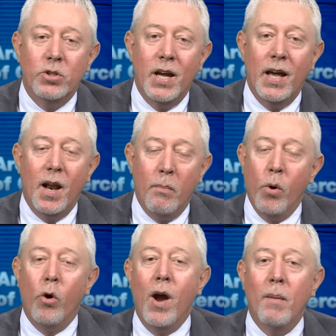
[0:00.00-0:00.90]
Chat, a
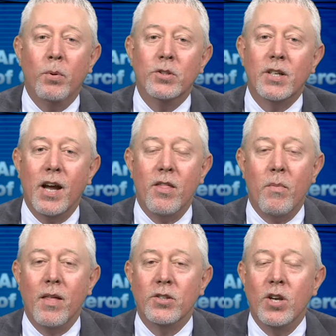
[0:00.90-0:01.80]
program put together
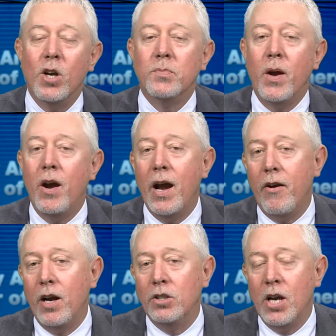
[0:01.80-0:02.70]
by the Salisbury
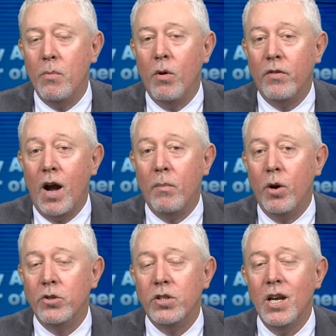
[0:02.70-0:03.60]
Area Chamber of
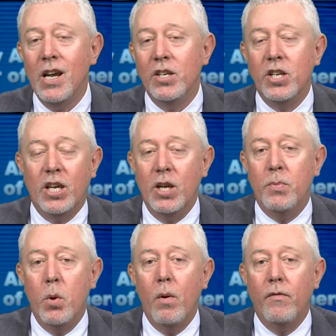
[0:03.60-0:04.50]
Commerce to
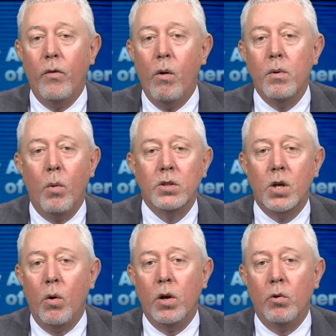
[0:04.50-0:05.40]
keep you informed of what's
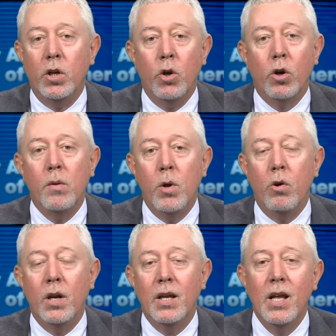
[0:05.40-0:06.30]
going on in your
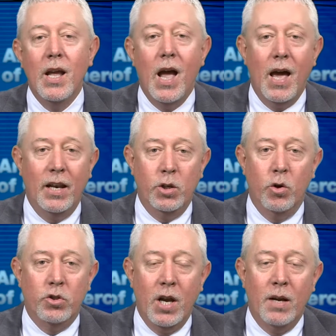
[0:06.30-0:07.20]
community and in
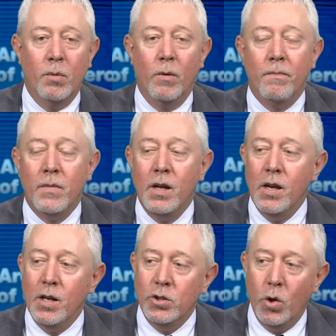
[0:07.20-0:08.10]
your chamber.
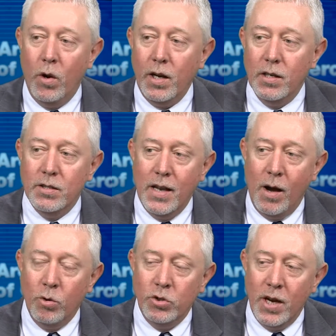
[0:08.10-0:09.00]
Joining us
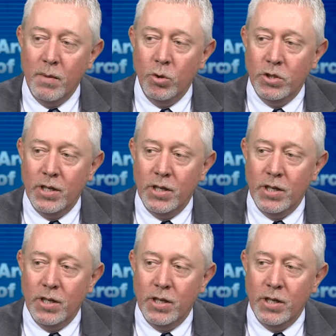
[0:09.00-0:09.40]
now in Chamber